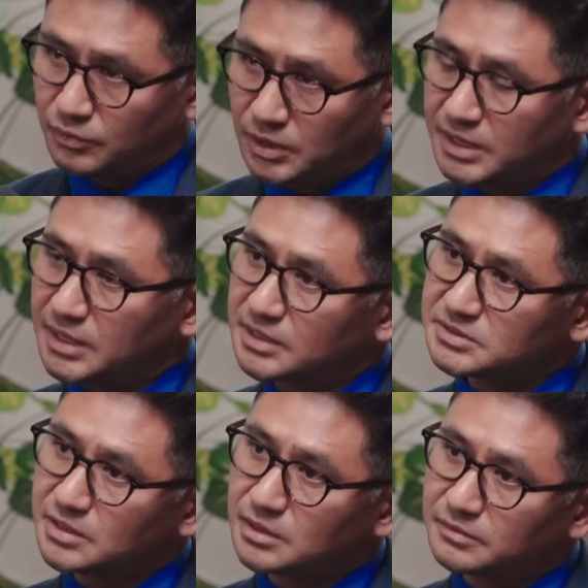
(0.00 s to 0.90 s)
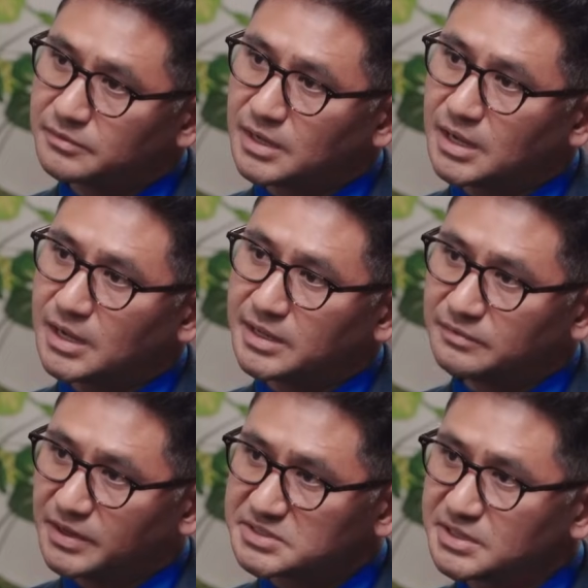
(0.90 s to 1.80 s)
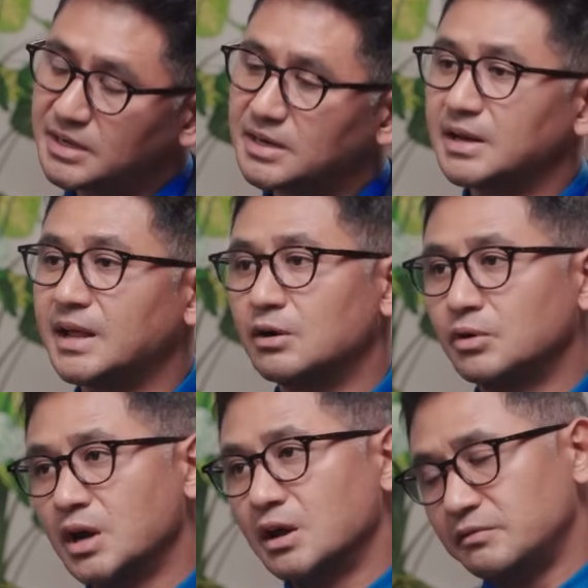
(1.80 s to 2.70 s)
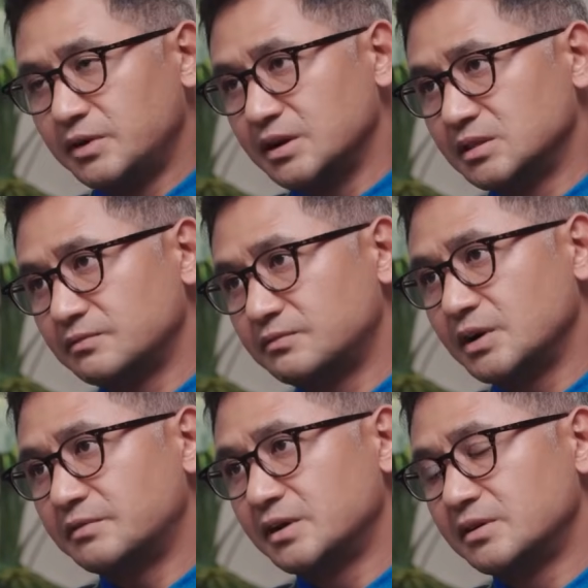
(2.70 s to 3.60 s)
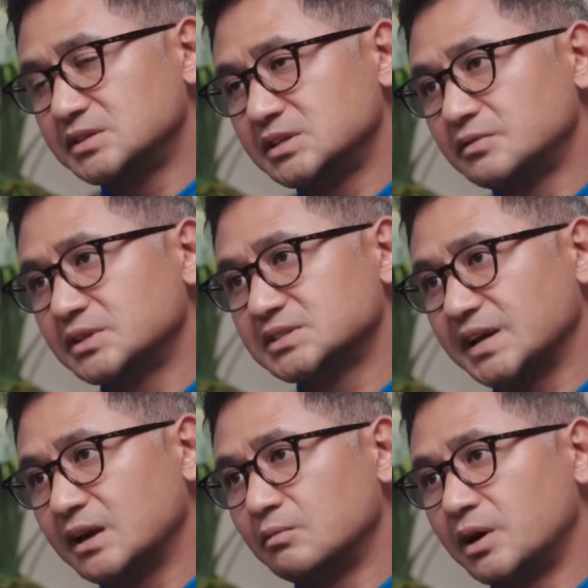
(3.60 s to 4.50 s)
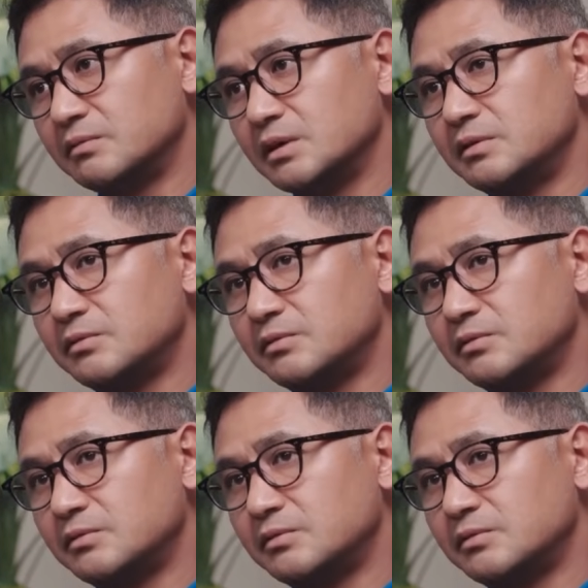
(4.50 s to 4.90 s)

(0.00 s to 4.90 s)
fully sort of invested it, and now we are fundraising for the second one, where